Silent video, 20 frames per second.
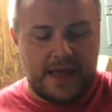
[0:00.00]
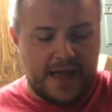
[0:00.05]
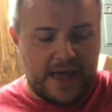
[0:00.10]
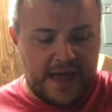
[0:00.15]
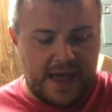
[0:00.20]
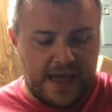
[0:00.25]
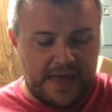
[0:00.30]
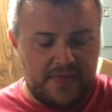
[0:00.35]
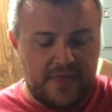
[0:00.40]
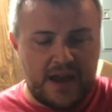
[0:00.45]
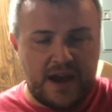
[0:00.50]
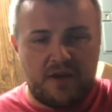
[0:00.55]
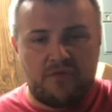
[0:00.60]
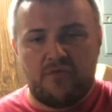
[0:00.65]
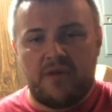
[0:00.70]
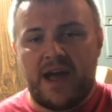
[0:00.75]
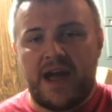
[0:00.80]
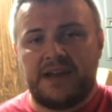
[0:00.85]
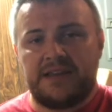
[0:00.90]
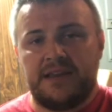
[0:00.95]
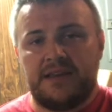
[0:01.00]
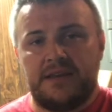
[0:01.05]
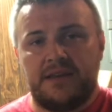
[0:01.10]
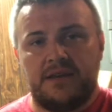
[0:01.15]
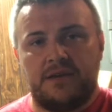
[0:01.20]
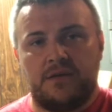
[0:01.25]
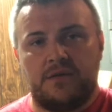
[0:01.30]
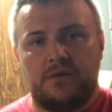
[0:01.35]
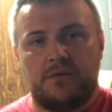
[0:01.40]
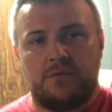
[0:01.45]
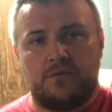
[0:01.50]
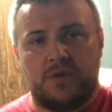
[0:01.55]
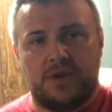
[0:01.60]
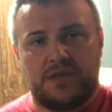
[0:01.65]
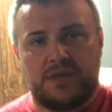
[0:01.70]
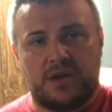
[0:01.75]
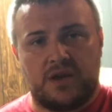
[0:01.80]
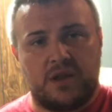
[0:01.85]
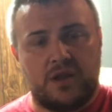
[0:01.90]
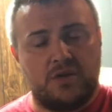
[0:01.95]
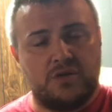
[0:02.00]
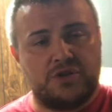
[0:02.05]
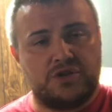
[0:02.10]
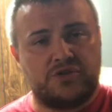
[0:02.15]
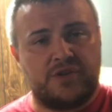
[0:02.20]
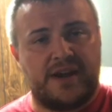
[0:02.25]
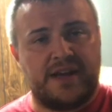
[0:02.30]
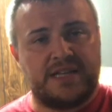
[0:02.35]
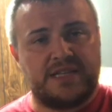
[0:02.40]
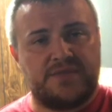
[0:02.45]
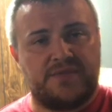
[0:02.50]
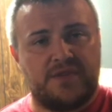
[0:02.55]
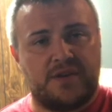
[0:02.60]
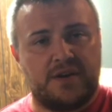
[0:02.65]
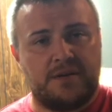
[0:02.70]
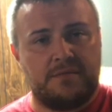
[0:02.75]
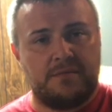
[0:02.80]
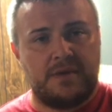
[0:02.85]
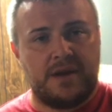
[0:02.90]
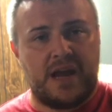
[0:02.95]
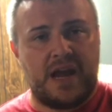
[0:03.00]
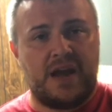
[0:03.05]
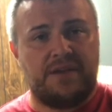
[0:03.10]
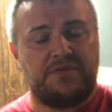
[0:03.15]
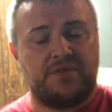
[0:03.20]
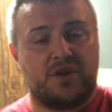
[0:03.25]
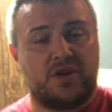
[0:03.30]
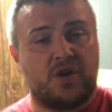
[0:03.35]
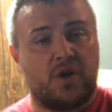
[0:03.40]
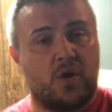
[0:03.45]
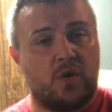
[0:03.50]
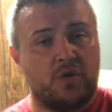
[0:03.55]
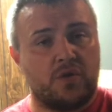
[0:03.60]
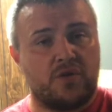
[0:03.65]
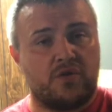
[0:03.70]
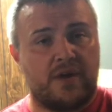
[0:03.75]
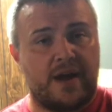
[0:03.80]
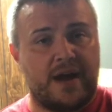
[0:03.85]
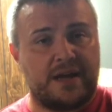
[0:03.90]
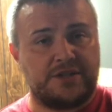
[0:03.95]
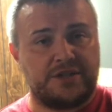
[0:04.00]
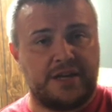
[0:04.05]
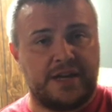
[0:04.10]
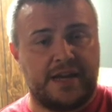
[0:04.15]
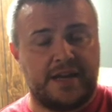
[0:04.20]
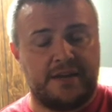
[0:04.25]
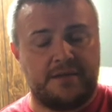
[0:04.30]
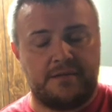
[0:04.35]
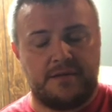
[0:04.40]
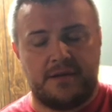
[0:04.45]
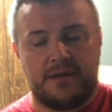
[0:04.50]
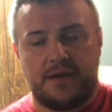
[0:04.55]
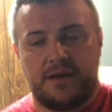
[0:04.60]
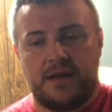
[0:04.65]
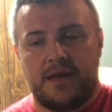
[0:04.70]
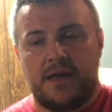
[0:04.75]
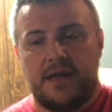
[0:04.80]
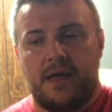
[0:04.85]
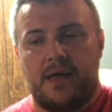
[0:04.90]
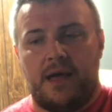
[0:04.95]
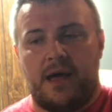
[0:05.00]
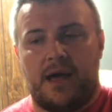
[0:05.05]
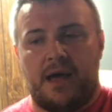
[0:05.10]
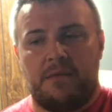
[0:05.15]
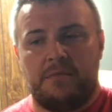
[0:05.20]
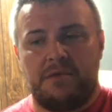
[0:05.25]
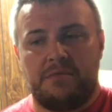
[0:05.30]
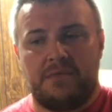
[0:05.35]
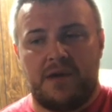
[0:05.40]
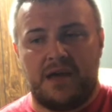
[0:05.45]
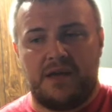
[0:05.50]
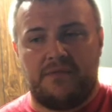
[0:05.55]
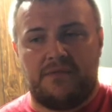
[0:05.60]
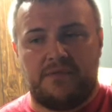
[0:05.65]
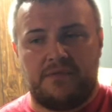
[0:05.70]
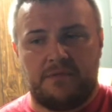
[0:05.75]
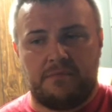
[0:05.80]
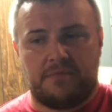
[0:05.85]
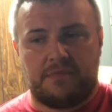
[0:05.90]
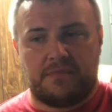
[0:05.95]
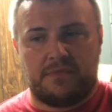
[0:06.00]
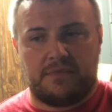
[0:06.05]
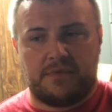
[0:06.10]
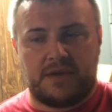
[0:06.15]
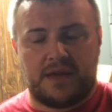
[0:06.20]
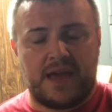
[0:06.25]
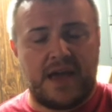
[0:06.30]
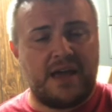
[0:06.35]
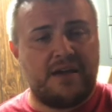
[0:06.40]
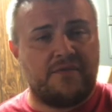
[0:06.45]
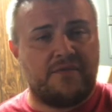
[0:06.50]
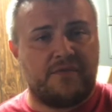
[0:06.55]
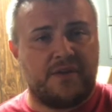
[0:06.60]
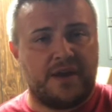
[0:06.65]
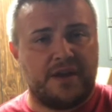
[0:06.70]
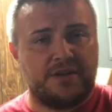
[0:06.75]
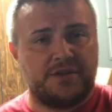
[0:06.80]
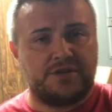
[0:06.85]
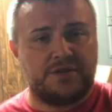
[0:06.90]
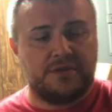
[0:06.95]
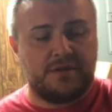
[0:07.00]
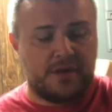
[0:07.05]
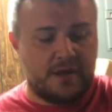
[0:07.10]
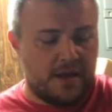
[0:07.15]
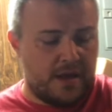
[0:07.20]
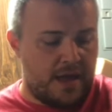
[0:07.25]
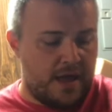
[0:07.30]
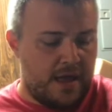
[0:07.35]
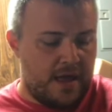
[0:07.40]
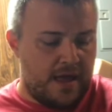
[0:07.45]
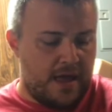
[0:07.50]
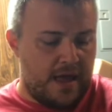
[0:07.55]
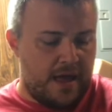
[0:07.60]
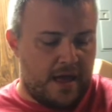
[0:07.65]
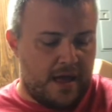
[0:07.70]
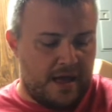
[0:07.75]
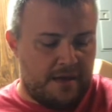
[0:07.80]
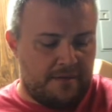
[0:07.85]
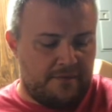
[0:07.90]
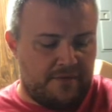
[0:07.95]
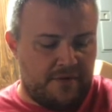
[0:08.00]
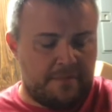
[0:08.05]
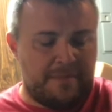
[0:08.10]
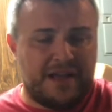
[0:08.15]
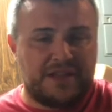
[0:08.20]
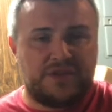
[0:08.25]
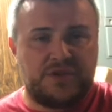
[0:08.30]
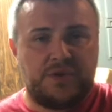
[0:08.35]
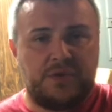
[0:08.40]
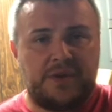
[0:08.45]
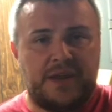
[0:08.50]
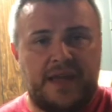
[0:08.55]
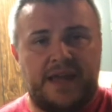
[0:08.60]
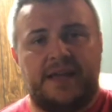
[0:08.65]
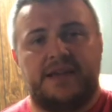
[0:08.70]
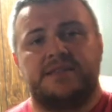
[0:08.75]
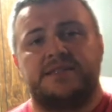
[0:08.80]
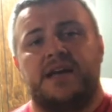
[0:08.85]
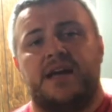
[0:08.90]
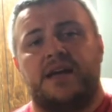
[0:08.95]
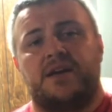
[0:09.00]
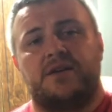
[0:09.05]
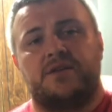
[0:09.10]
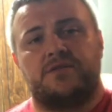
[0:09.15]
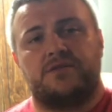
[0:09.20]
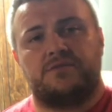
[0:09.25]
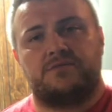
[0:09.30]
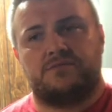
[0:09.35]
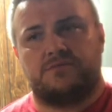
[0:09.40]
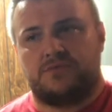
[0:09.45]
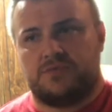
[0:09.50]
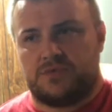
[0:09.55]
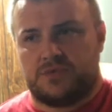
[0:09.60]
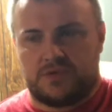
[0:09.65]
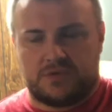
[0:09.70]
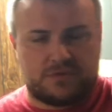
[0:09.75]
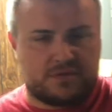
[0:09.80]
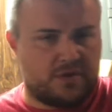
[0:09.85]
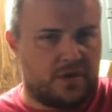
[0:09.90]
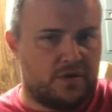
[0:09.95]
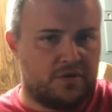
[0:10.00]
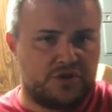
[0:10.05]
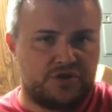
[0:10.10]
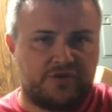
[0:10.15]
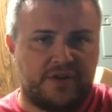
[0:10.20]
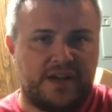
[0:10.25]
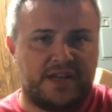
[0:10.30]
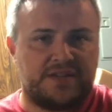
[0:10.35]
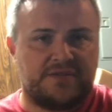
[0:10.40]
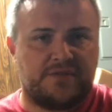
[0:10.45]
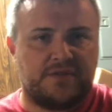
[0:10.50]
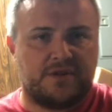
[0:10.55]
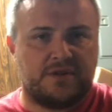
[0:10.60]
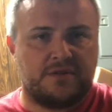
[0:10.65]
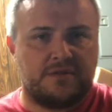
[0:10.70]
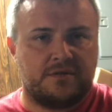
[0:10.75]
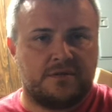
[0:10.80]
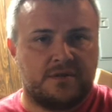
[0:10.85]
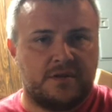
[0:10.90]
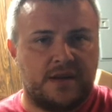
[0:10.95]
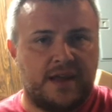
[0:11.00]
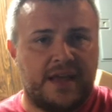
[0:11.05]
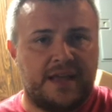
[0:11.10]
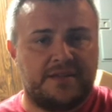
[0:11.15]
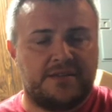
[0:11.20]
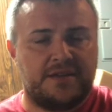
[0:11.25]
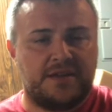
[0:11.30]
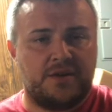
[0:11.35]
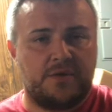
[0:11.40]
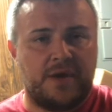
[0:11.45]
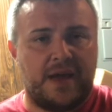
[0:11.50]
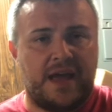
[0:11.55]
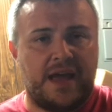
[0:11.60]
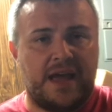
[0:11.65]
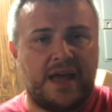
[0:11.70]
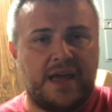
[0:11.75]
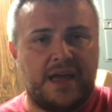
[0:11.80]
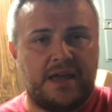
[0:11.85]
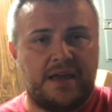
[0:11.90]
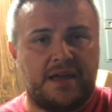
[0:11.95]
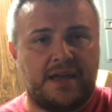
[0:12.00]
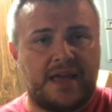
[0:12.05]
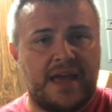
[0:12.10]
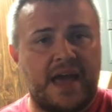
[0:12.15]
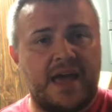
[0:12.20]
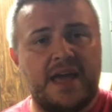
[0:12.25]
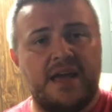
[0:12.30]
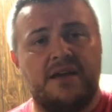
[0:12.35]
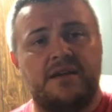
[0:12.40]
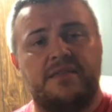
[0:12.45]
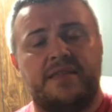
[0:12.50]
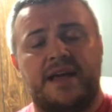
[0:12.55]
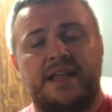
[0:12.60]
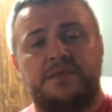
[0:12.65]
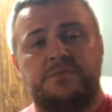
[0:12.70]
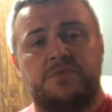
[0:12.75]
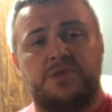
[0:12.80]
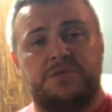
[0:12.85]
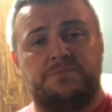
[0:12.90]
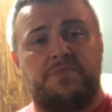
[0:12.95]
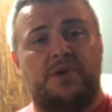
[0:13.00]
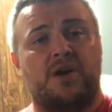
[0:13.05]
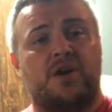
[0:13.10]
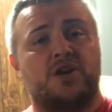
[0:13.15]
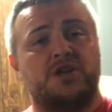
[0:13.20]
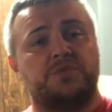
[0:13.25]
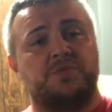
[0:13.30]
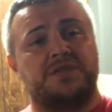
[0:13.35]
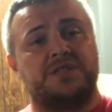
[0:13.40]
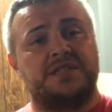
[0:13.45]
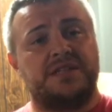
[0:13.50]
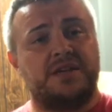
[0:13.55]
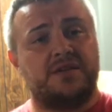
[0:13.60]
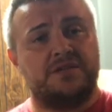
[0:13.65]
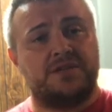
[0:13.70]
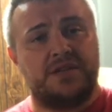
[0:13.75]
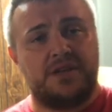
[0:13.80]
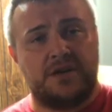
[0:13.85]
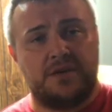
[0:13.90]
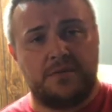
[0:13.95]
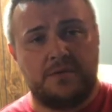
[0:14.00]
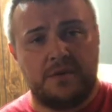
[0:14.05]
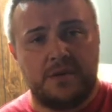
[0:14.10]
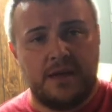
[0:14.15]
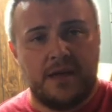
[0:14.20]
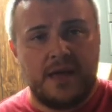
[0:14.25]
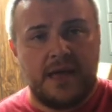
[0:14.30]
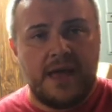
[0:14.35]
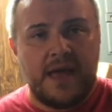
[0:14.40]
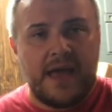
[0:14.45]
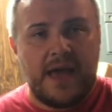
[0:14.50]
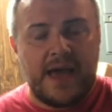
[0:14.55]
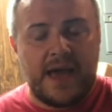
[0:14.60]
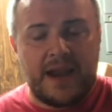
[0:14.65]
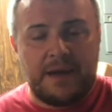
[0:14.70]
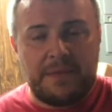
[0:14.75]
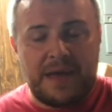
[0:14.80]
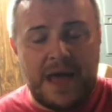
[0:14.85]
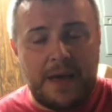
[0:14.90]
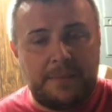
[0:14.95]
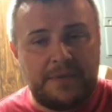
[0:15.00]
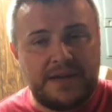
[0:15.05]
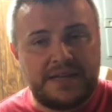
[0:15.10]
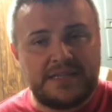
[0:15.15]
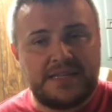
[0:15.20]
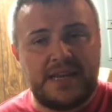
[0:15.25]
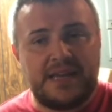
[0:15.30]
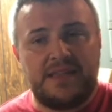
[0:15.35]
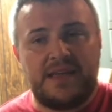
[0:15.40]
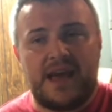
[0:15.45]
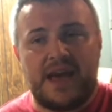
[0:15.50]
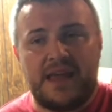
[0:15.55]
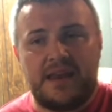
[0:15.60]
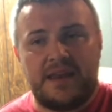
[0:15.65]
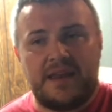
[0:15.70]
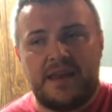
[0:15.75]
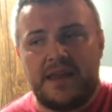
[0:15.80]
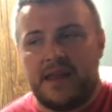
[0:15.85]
And then I racked it with closed transfer after cold crashing it in my keg fridge for about 2 days. I closed transferred it to a keg that was purged with CO2. And I'm happy to say that